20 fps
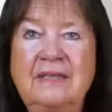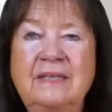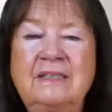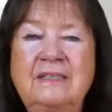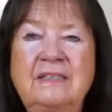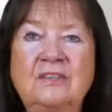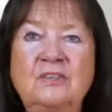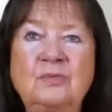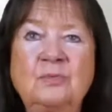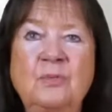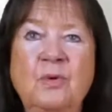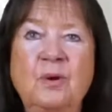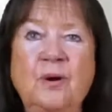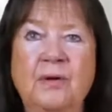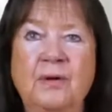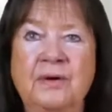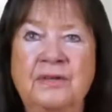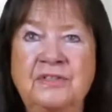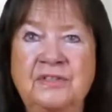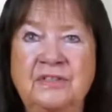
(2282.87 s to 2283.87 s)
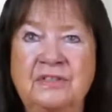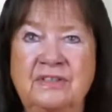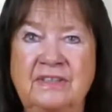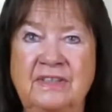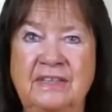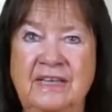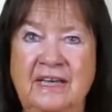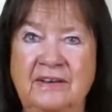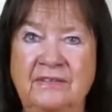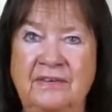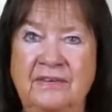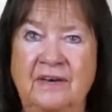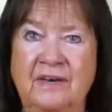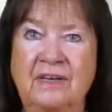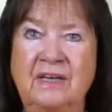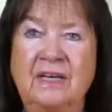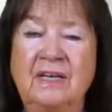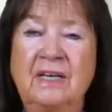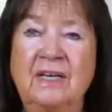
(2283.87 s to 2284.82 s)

it is more urgent than ever